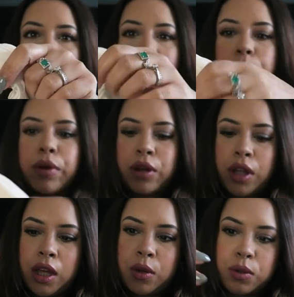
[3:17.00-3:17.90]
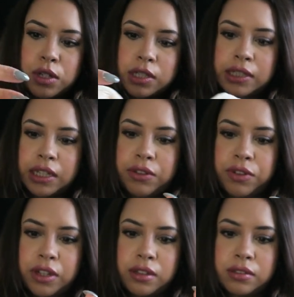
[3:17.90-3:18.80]
up or just
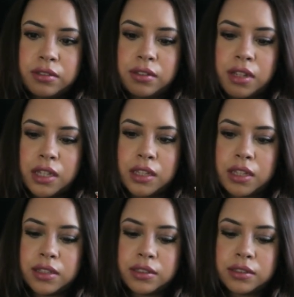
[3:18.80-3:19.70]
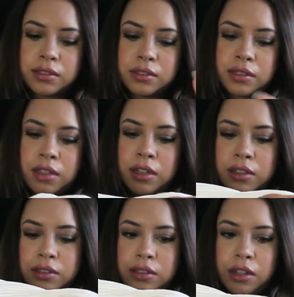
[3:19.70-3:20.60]
leave it like this.
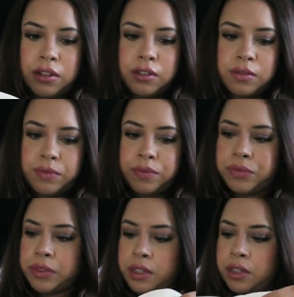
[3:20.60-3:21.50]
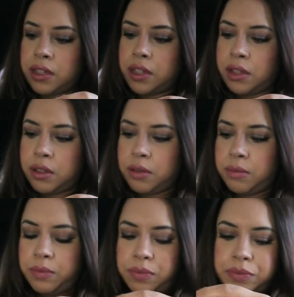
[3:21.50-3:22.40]
So
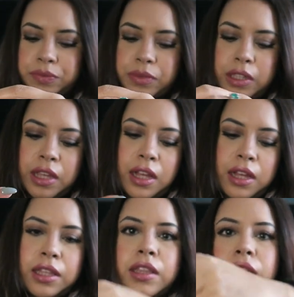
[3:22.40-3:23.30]
um yeah, I